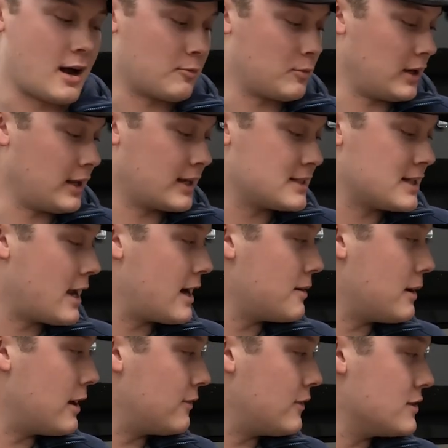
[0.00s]
Really excited
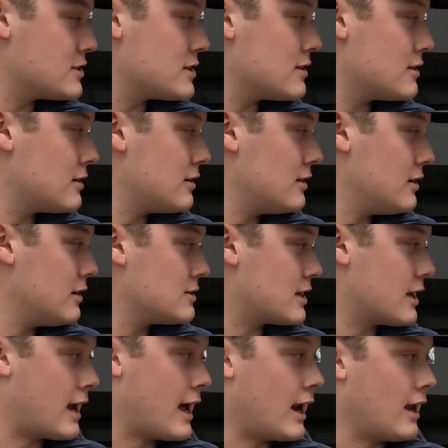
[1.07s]
about this. It's
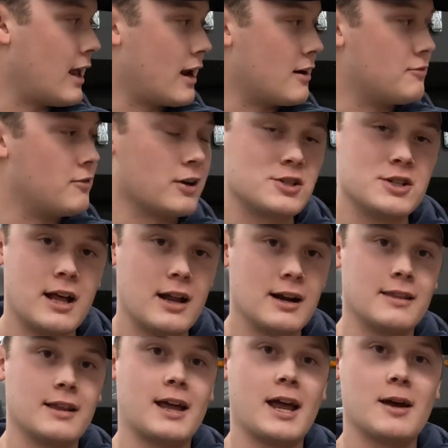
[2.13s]
going to add a lot of functionality
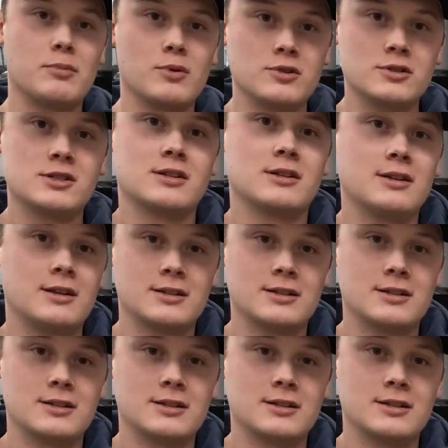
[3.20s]
to the campers.